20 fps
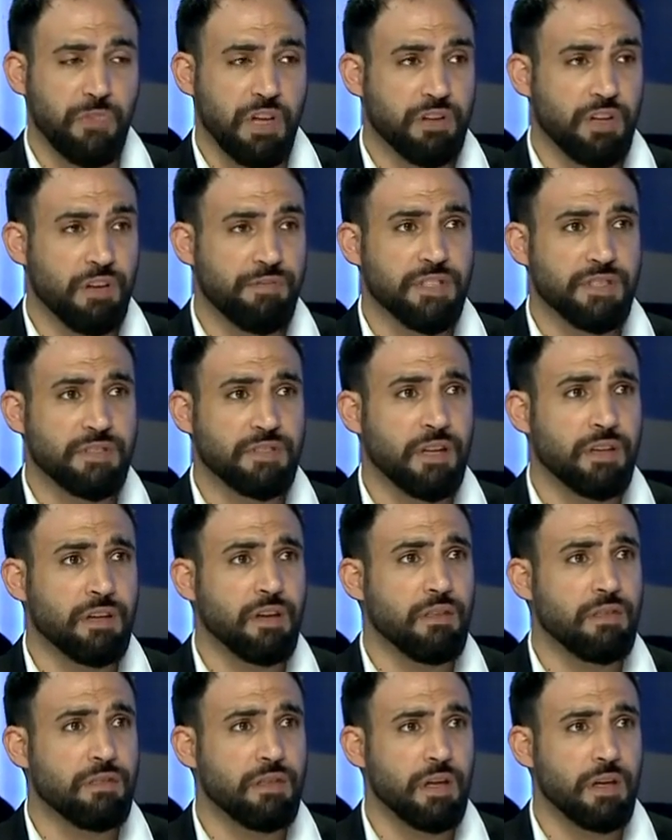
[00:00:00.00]

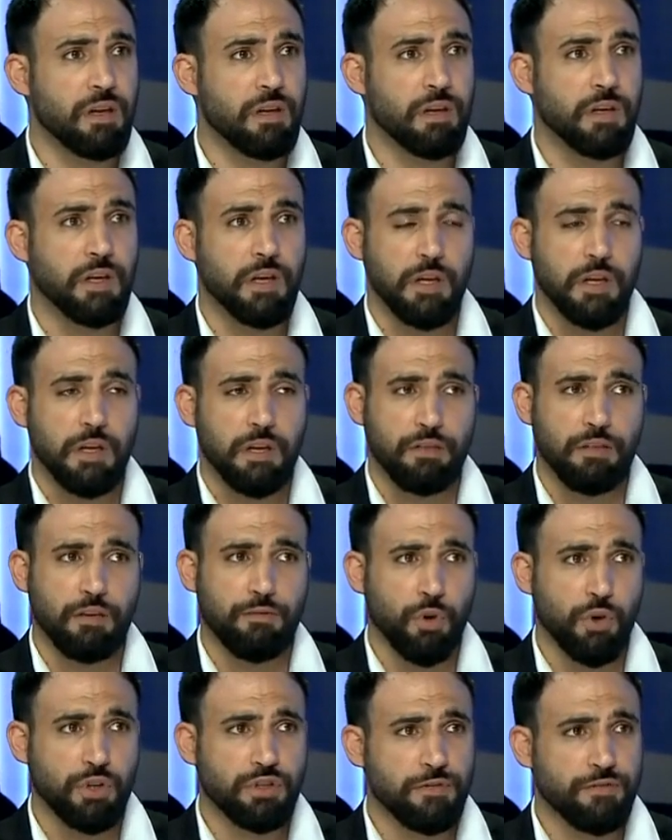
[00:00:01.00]
devastating thing. The
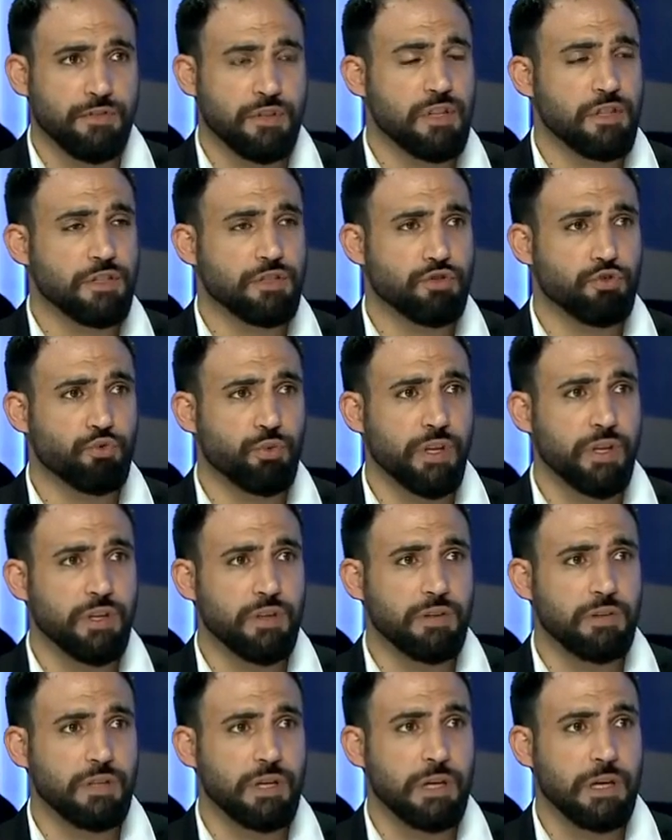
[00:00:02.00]
voice of the
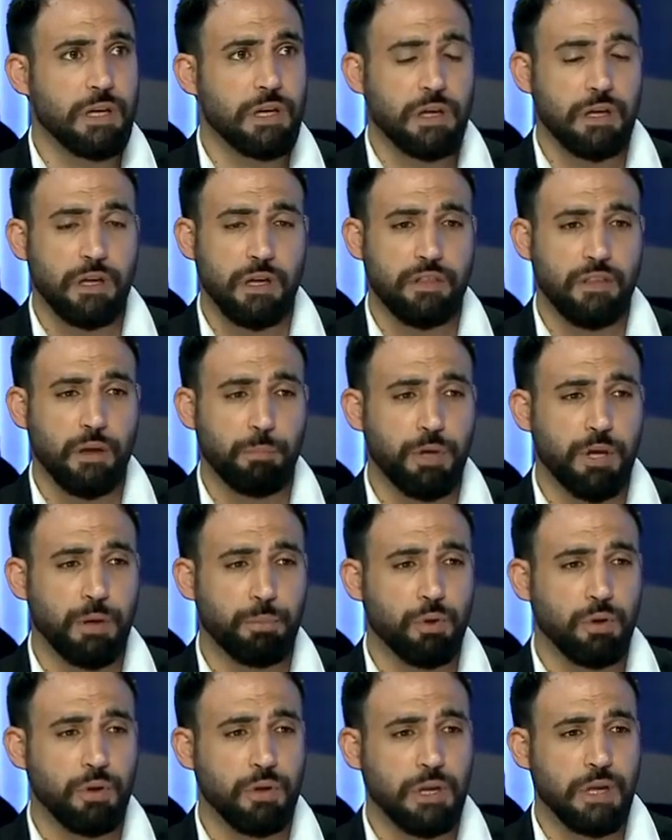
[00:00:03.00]
street, the
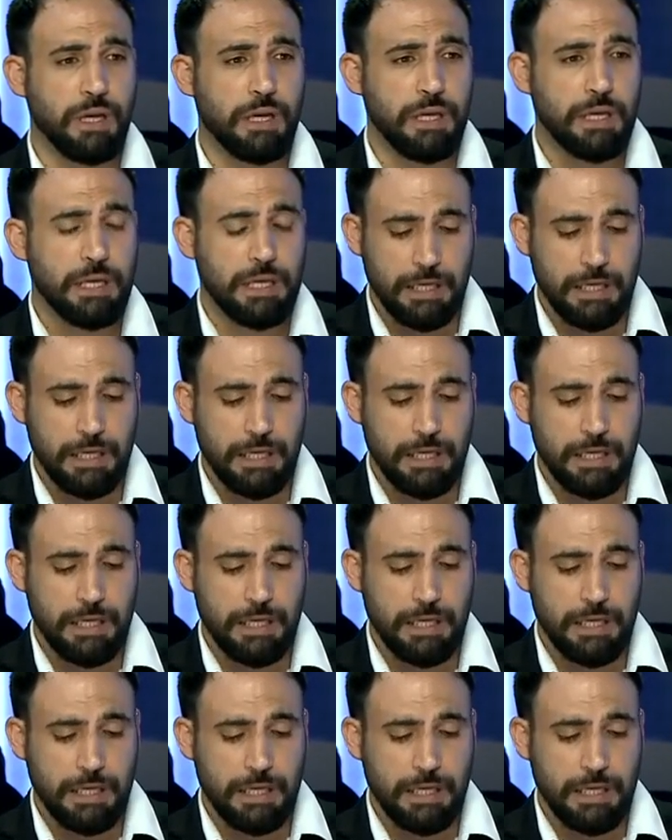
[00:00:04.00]
people